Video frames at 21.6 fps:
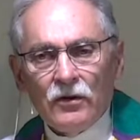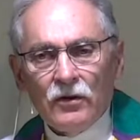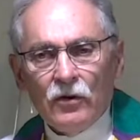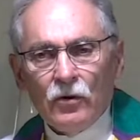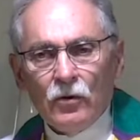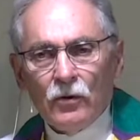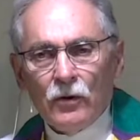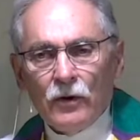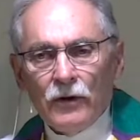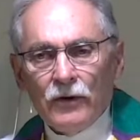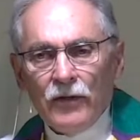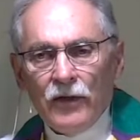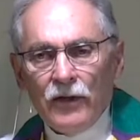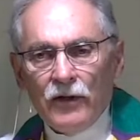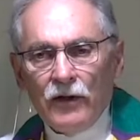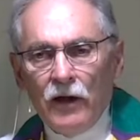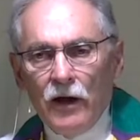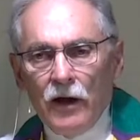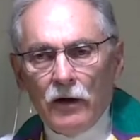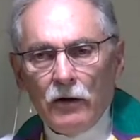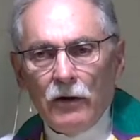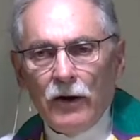or are they
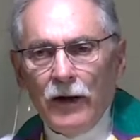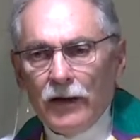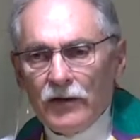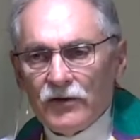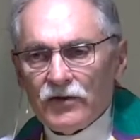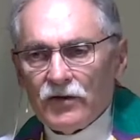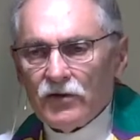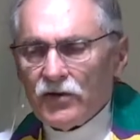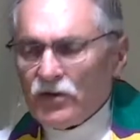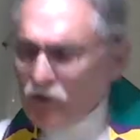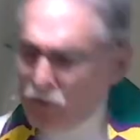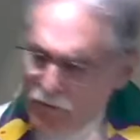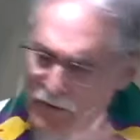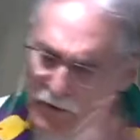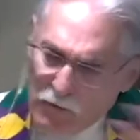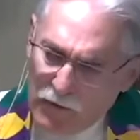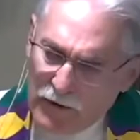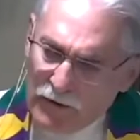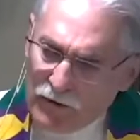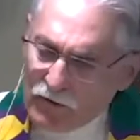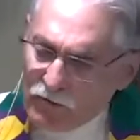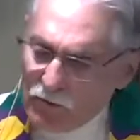our assets? So we
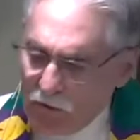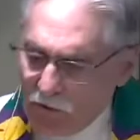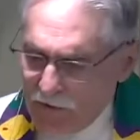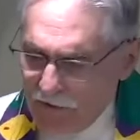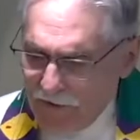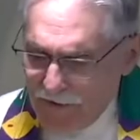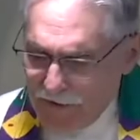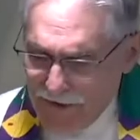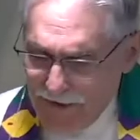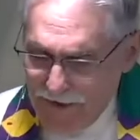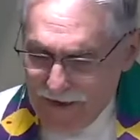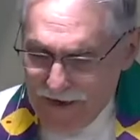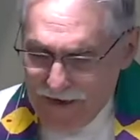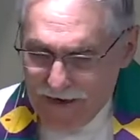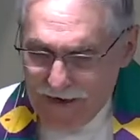went through all of that.